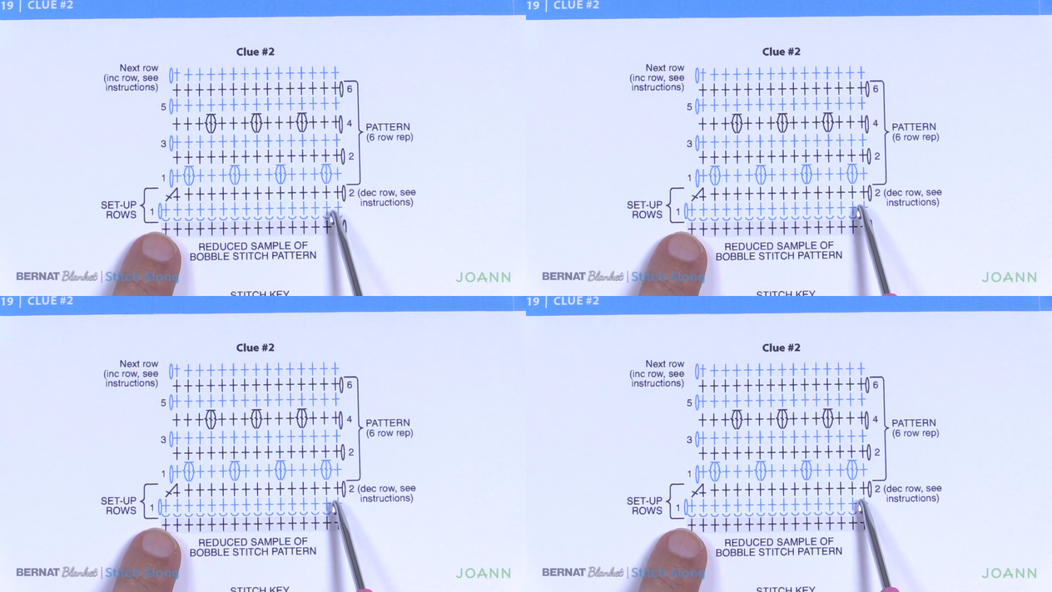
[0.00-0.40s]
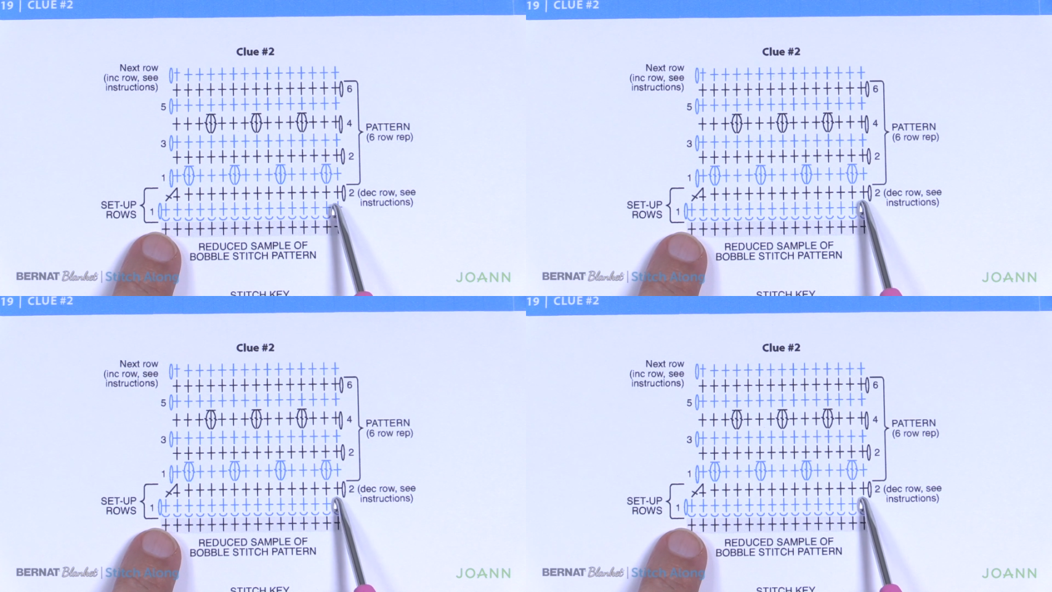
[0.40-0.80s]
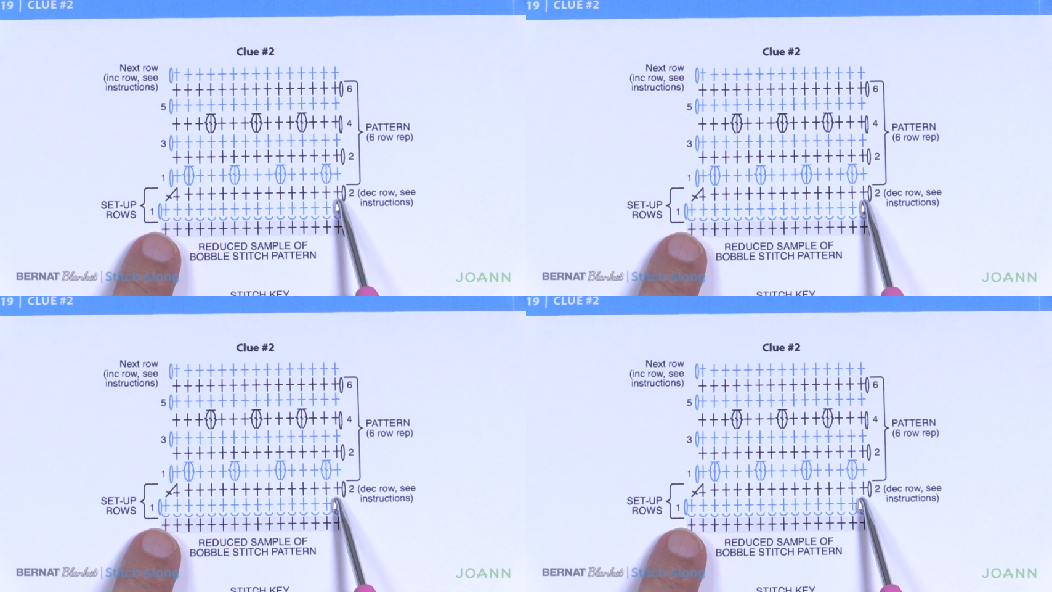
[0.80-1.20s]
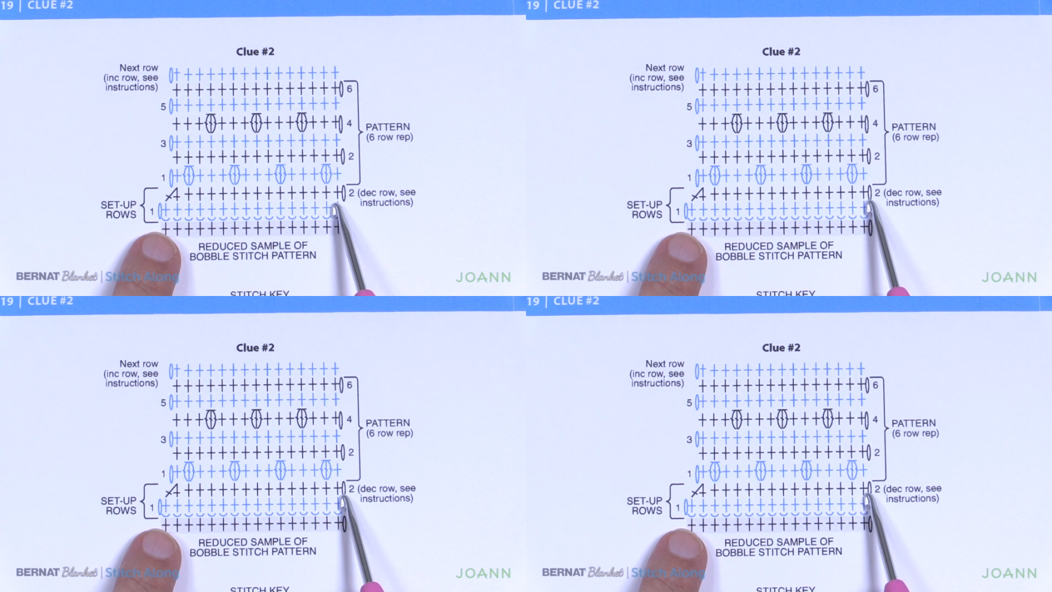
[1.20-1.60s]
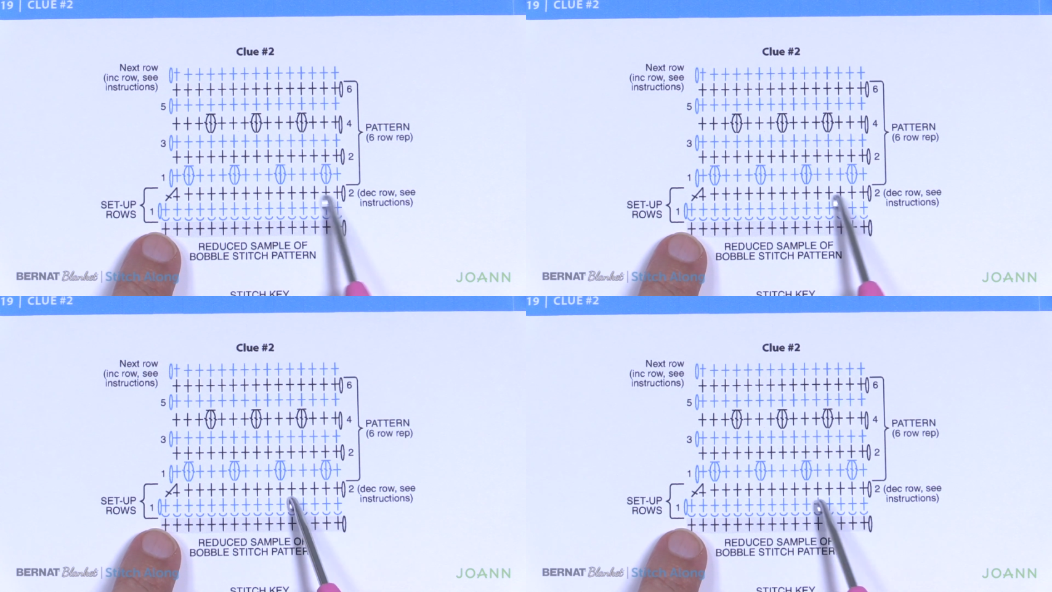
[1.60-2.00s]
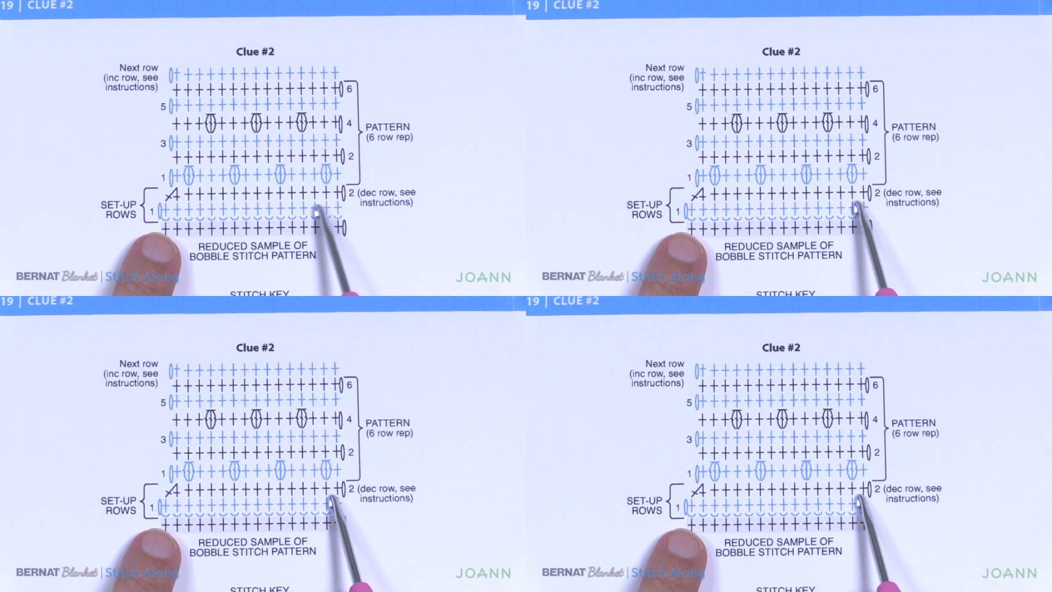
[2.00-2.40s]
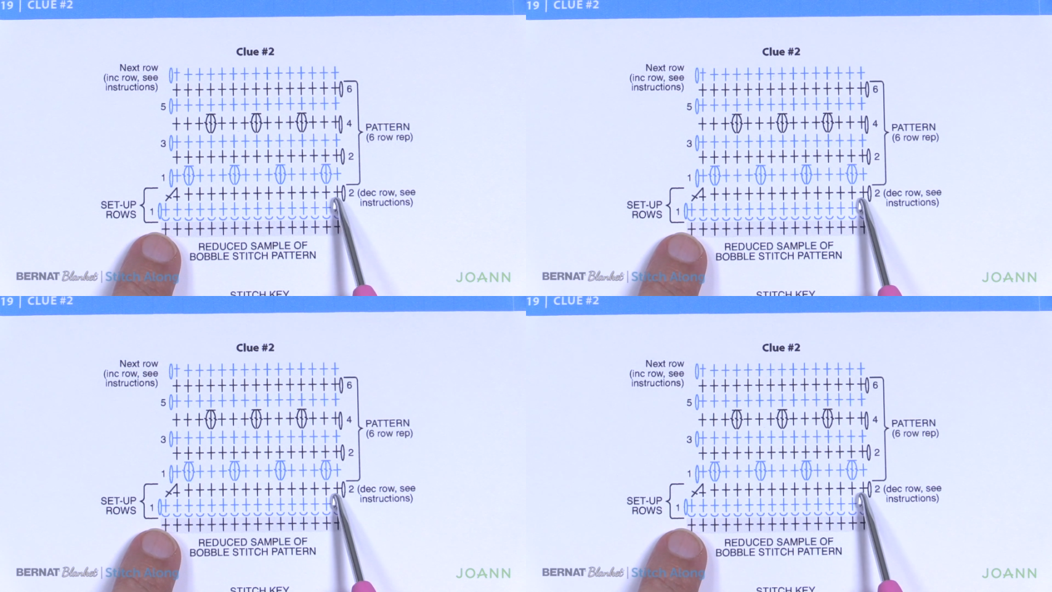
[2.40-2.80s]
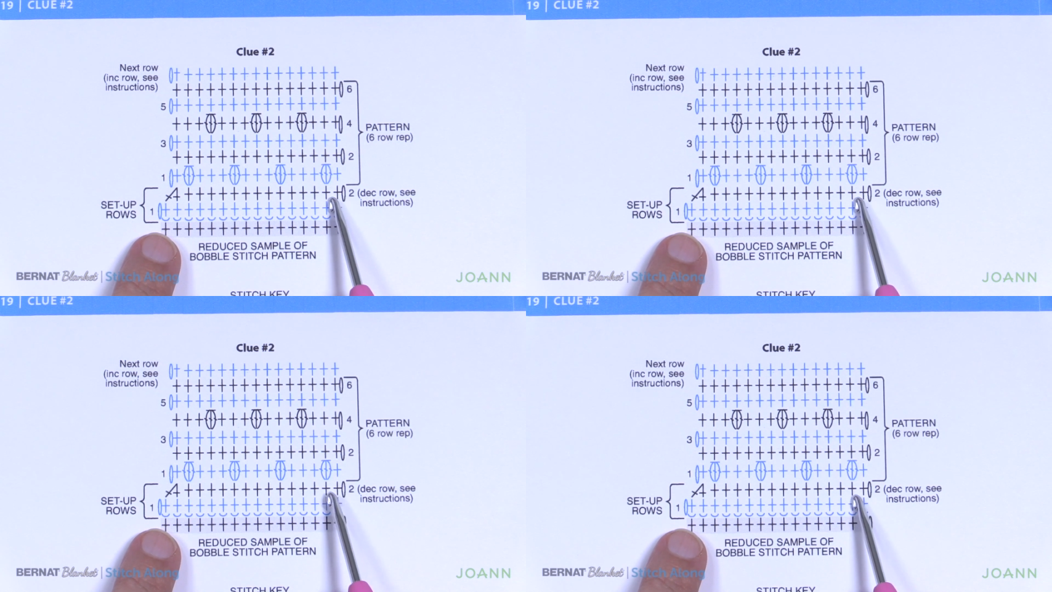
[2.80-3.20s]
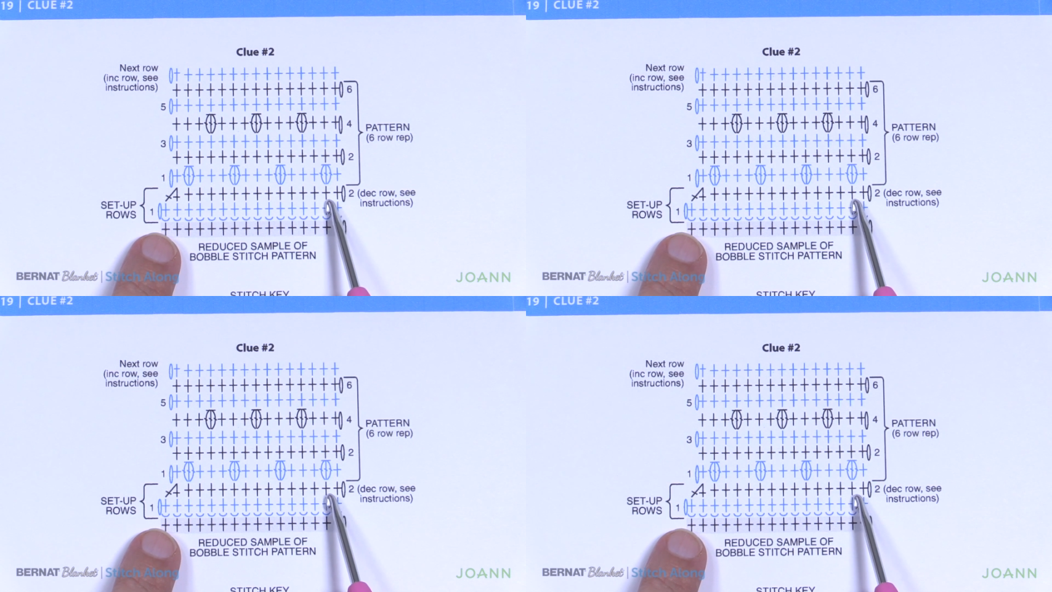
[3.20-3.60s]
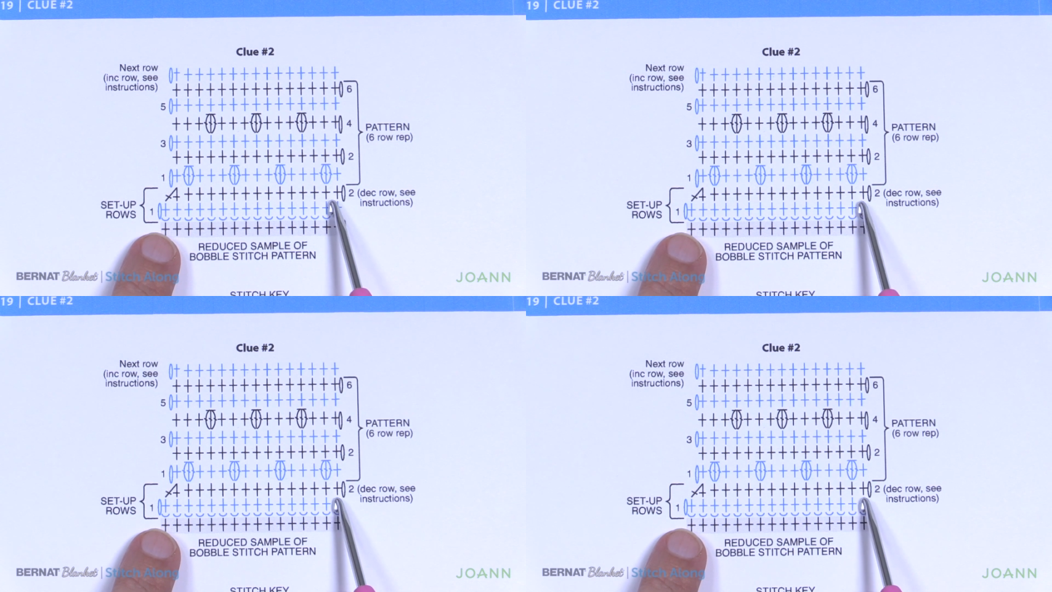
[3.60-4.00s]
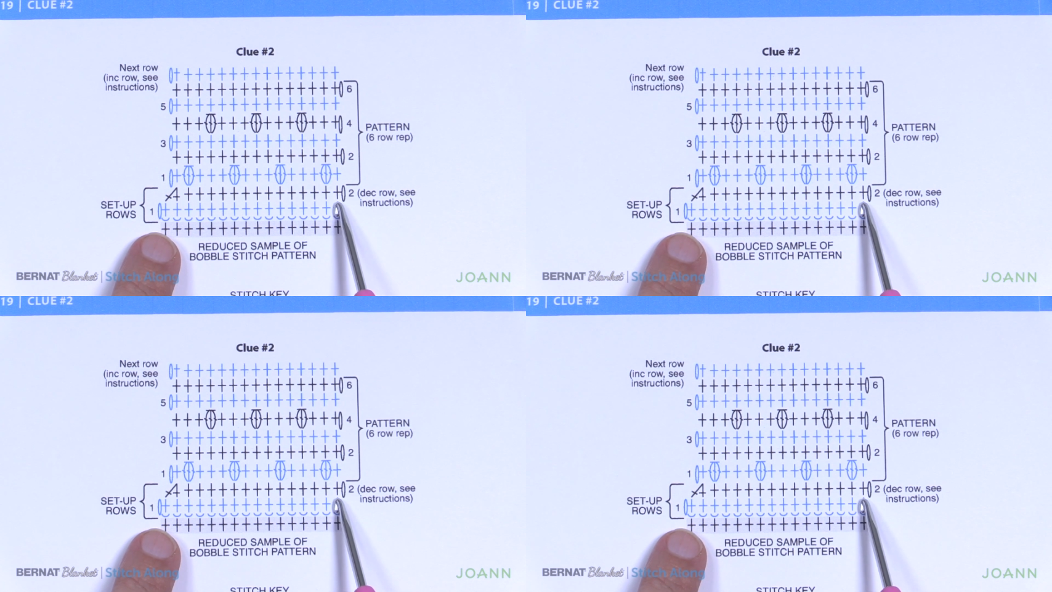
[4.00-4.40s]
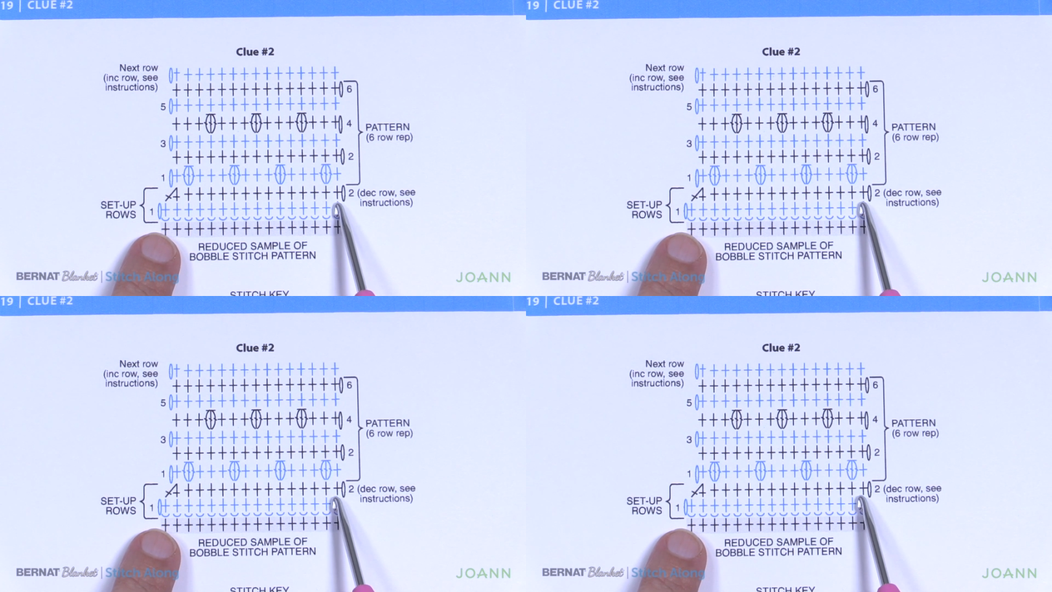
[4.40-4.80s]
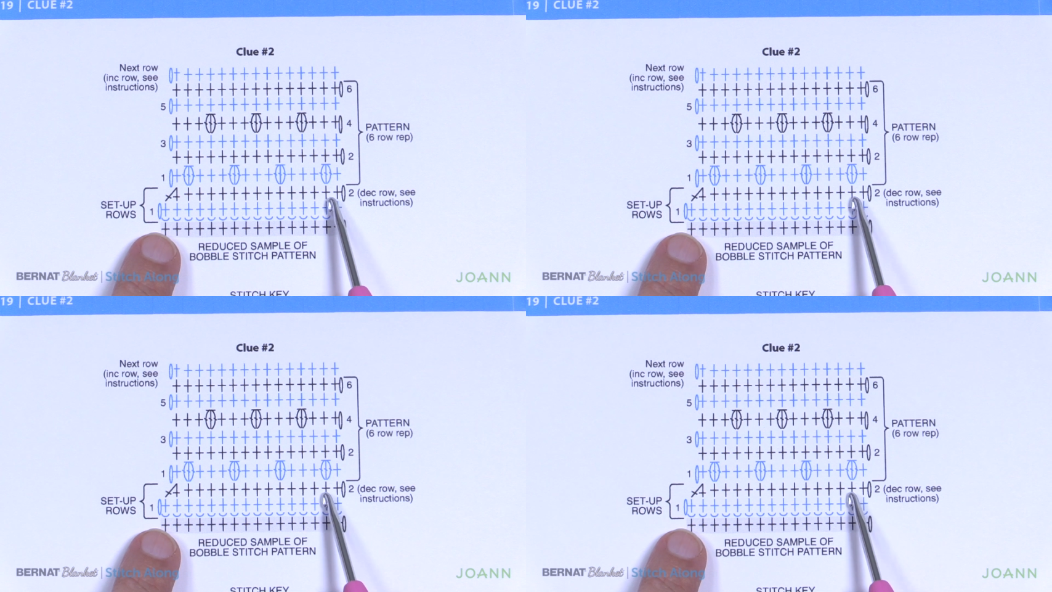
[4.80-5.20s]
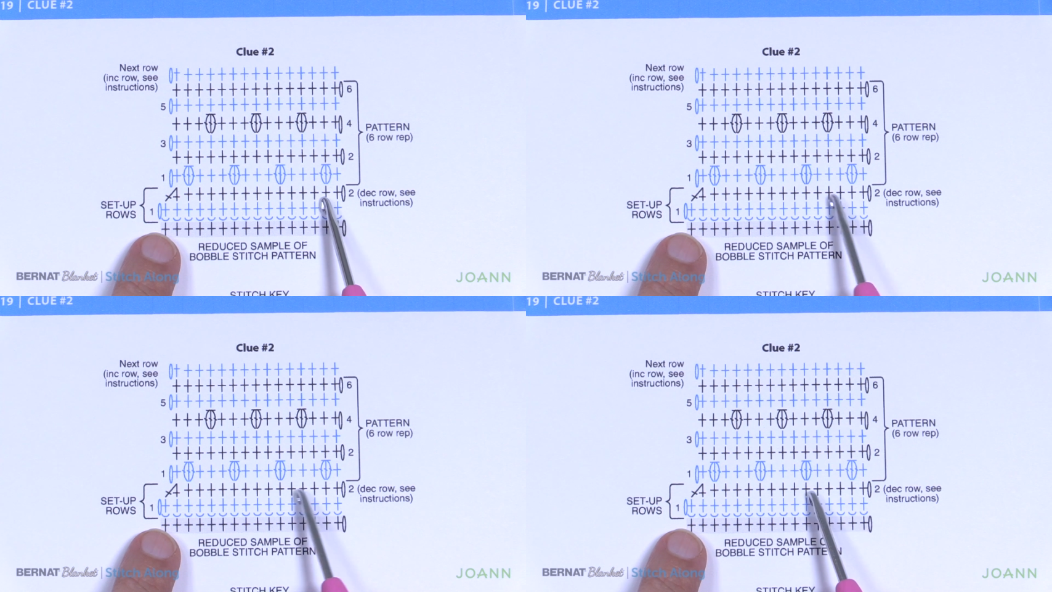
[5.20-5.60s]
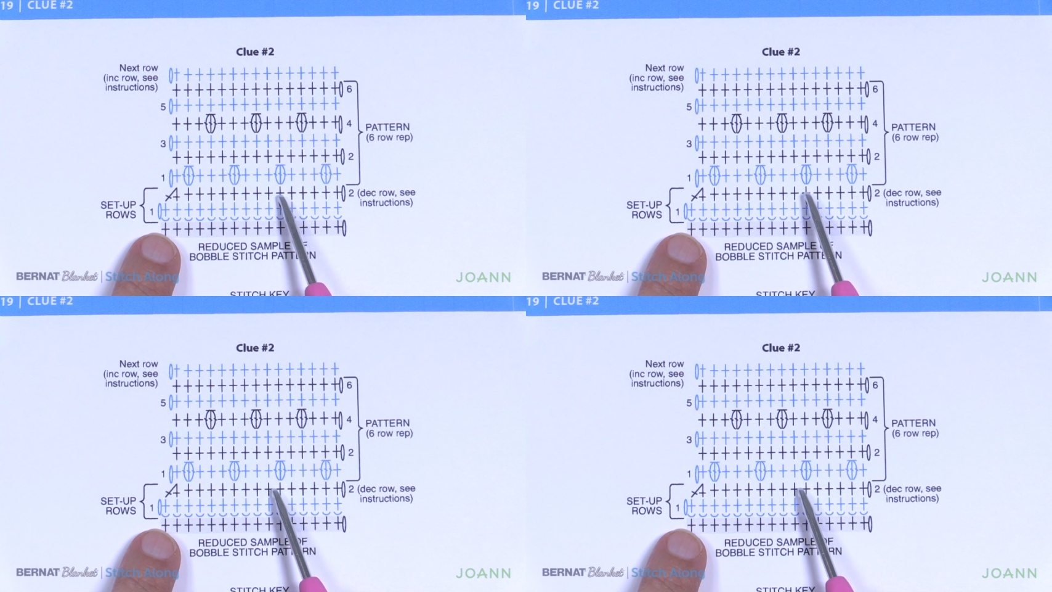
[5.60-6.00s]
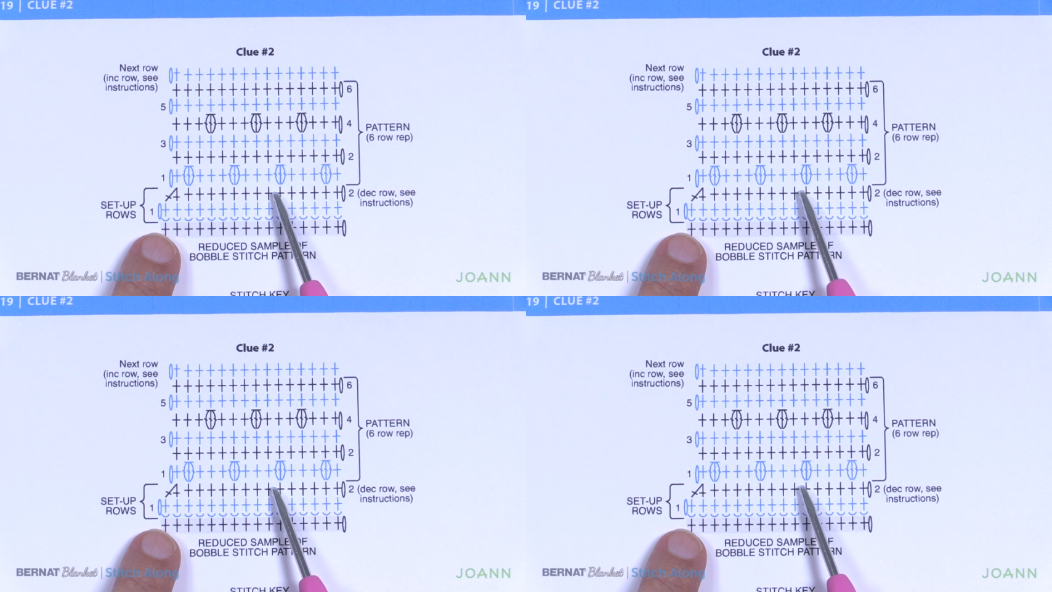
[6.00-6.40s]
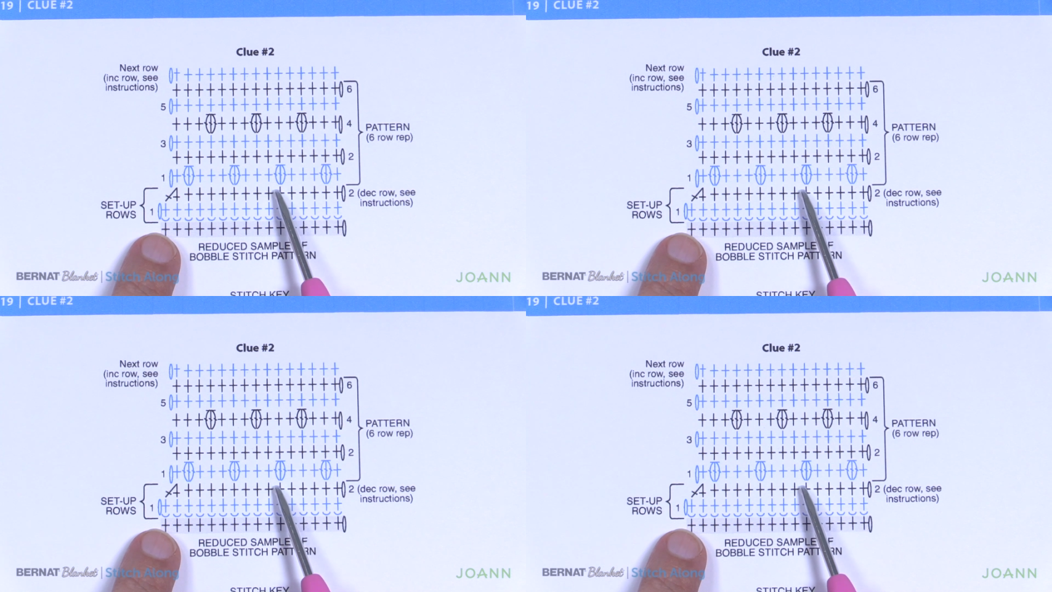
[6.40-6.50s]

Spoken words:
No face is visible, so there are no lips to read.